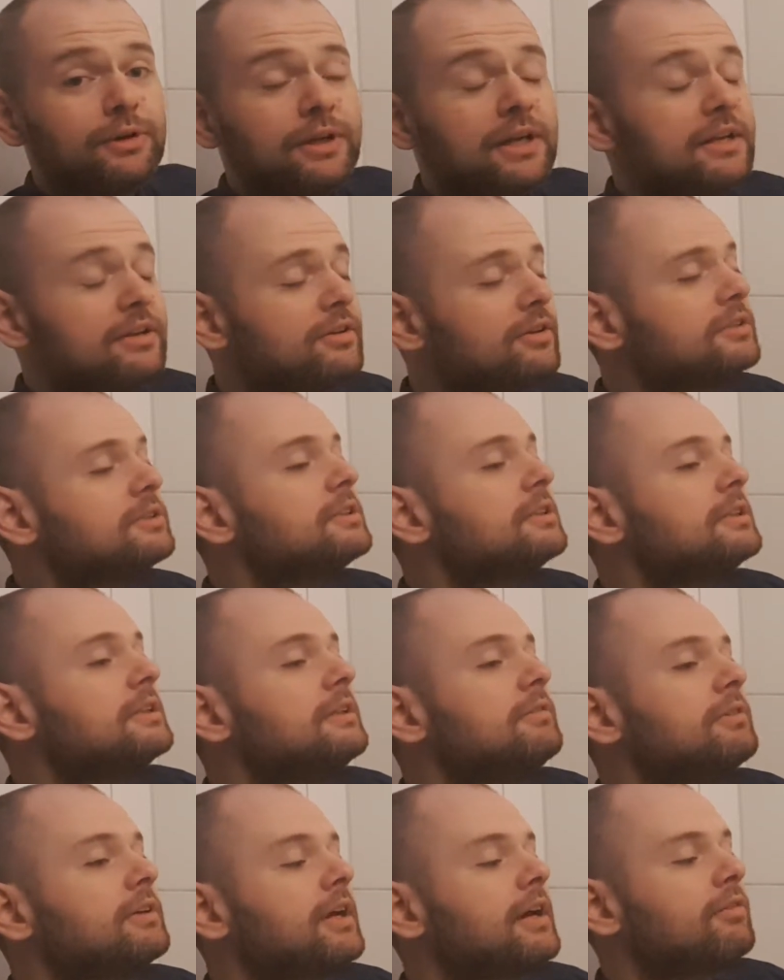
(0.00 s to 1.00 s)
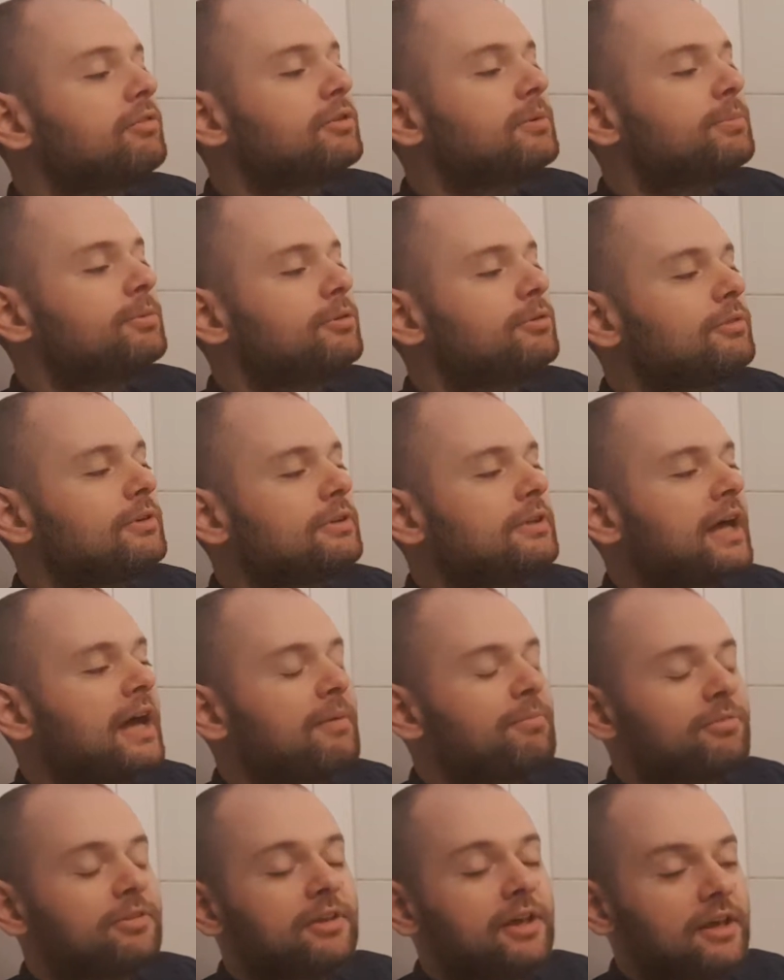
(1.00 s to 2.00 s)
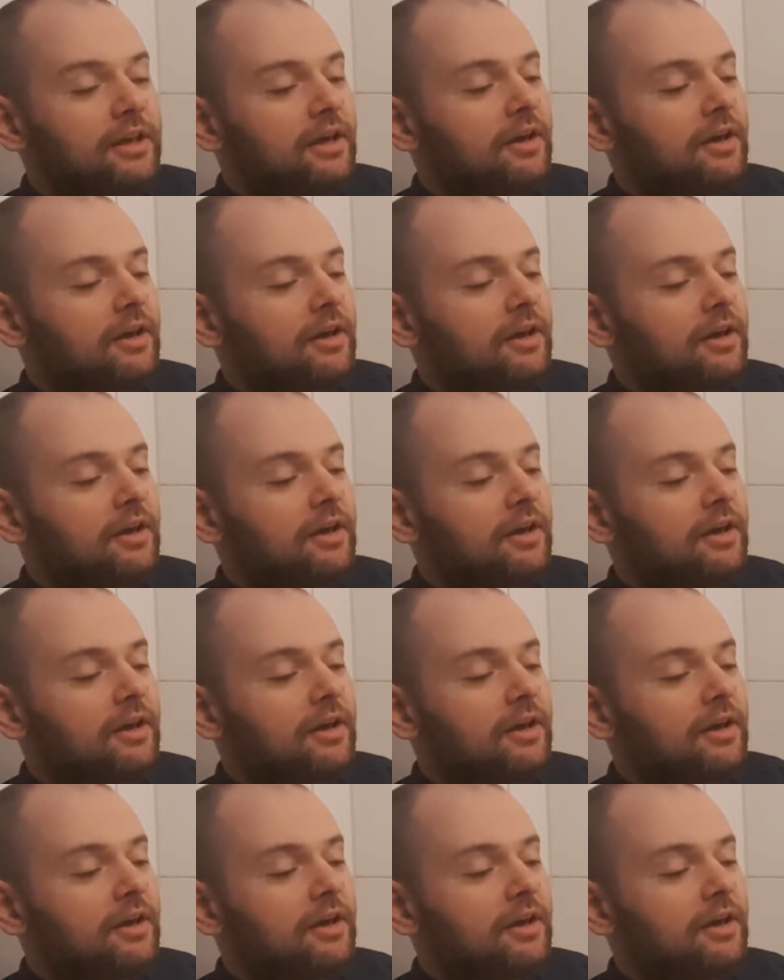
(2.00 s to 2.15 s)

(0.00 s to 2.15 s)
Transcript: It doesn't even have to prove a damn thing.